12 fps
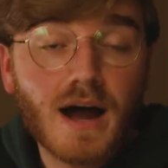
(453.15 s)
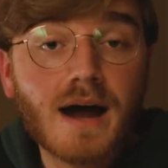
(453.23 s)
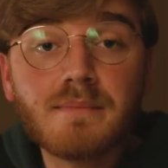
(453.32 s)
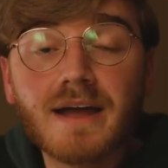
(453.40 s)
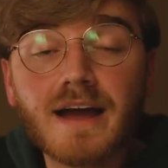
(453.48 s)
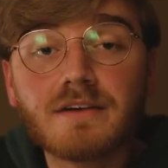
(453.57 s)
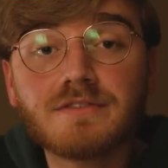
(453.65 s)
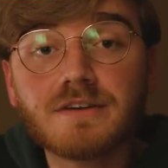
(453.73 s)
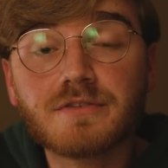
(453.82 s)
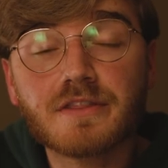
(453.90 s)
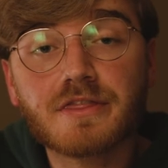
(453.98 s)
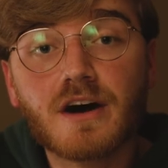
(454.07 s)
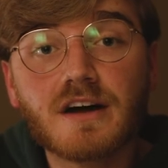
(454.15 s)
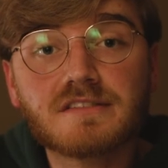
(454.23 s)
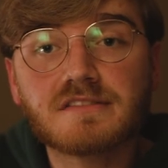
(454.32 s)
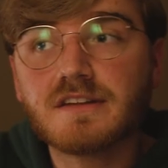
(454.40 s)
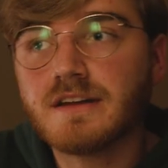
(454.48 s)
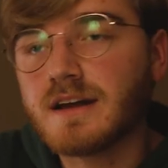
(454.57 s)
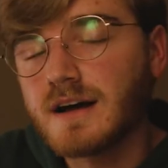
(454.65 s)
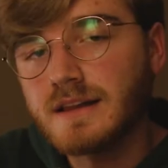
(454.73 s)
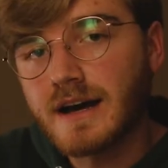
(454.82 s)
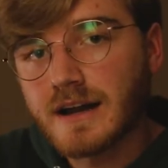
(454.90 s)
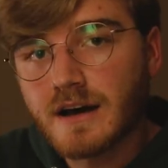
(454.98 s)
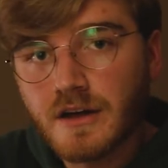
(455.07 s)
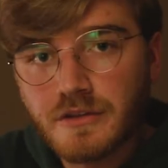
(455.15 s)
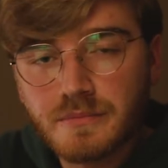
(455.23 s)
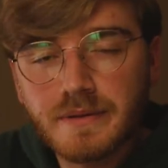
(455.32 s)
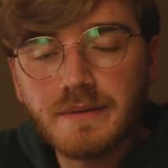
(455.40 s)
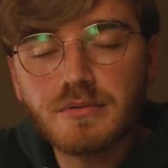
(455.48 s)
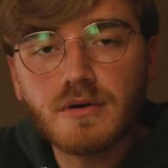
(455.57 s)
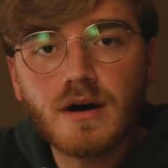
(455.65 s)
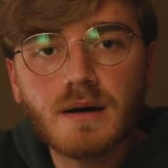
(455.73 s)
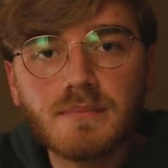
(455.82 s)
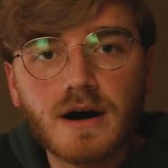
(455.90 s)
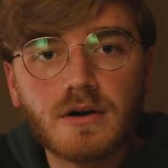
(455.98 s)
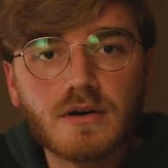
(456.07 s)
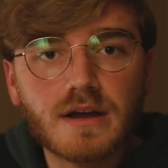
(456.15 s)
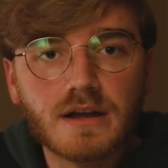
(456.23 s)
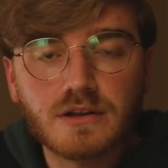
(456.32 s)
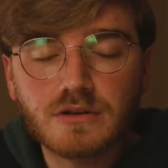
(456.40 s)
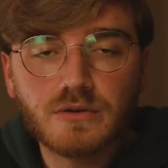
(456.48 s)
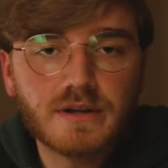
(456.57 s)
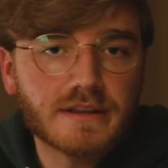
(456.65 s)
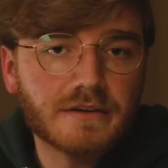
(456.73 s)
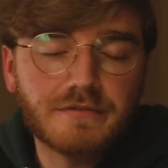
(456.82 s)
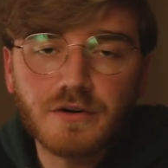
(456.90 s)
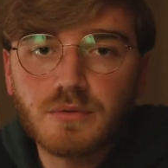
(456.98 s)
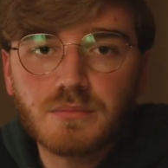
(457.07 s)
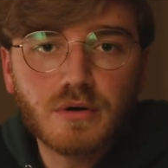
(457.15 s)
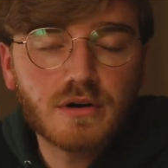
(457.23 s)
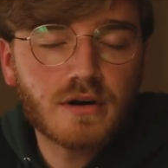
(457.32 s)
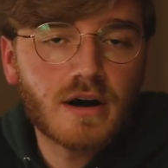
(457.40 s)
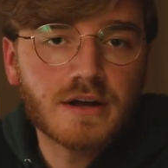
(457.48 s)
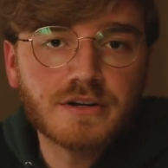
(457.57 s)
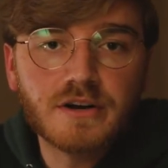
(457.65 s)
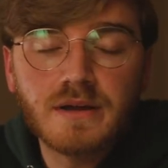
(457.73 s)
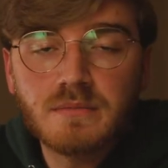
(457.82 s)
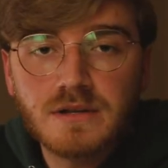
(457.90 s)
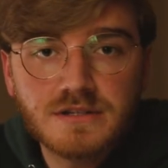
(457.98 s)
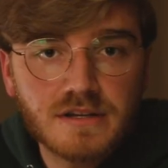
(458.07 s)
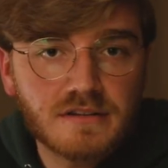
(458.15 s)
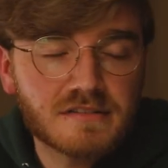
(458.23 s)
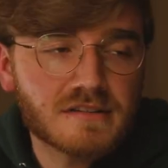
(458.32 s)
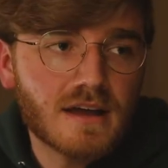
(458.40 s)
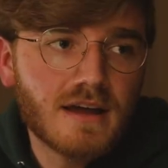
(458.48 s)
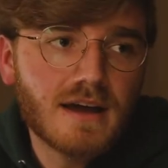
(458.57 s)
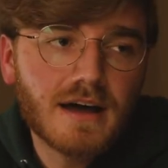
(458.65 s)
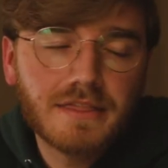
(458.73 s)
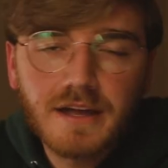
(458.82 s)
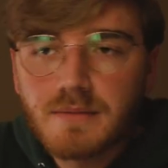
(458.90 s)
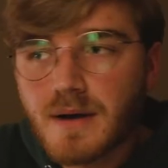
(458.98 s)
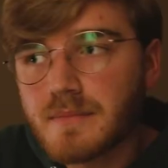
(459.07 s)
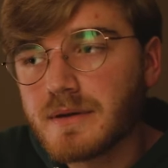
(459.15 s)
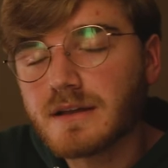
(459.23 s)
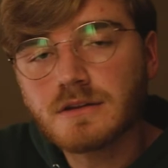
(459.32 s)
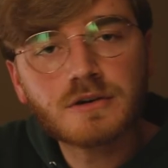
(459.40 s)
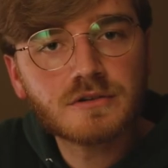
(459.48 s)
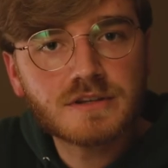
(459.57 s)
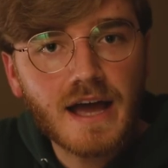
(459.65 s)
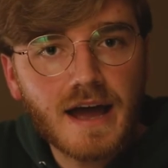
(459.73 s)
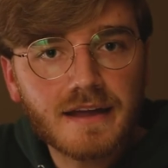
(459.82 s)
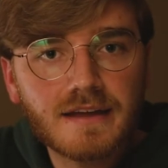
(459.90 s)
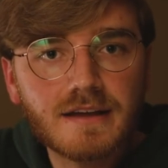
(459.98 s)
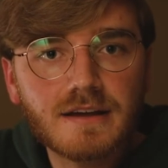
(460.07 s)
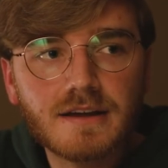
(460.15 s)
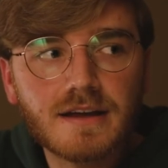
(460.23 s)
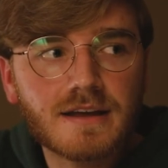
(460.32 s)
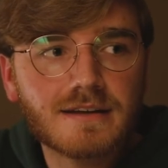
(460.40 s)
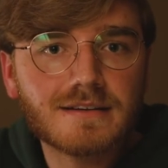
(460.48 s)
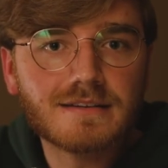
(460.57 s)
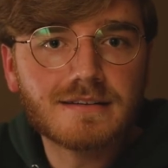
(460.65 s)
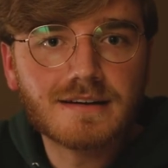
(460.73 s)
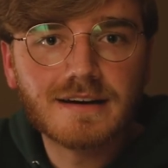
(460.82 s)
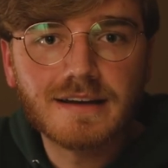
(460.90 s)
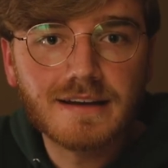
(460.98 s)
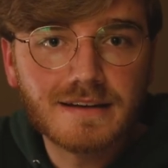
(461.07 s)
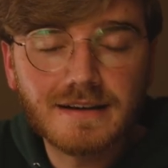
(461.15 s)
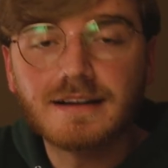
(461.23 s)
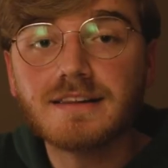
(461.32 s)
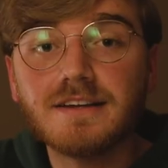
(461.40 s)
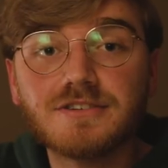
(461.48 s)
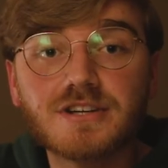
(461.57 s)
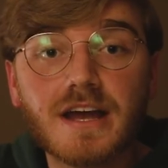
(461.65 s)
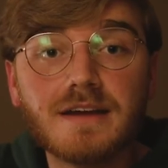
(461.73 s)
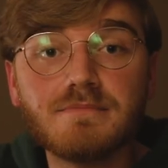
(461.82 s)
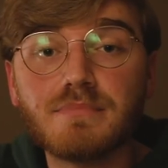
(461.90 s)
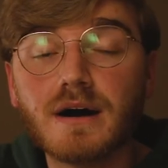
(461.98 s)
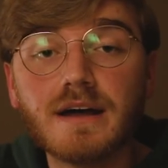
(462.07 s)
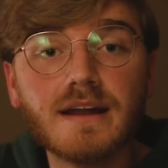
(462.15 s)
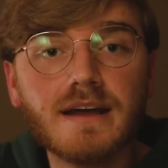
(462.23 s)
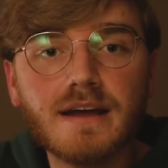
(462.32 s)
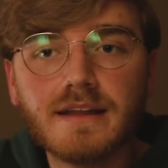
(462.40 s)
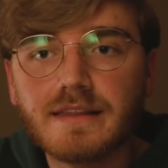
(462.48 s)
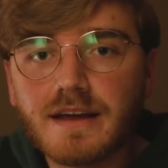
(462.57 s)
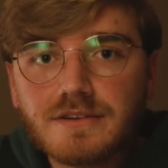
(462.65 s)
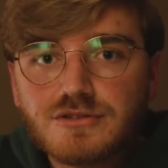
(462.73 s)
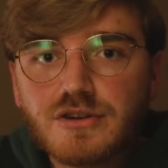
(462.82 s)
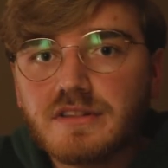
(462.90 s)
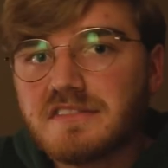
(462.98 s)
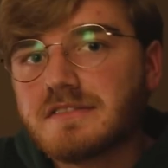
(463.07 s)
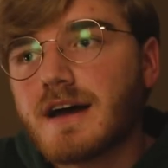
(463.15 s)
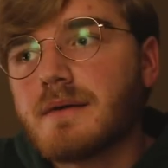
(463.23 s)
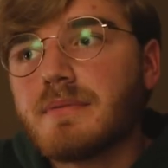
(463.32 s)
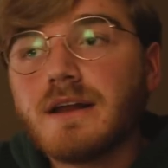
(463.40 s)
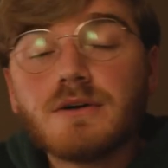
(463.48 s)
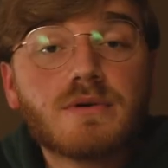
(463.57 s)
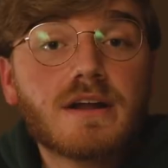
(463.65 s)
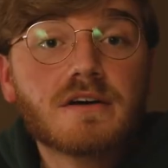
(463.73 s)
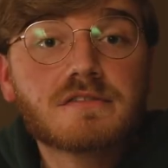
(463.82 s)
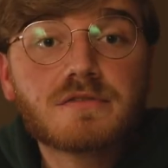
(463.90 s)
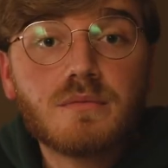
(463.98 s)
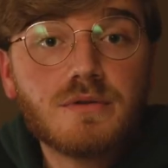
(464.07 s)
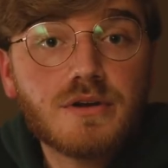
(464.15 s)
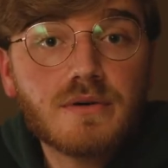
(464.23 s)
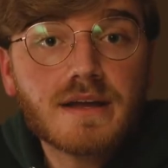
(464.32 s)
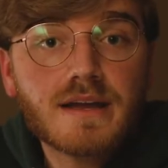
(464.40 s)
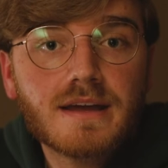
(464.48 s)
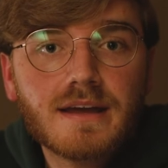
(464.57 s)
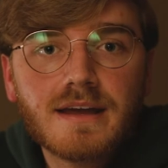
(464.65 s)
I may have different thoughts than a lot of other people about including the film border on your images. I think it might be a little tacky and, again, cliche, but that shouldn't stop anyone else from doing it.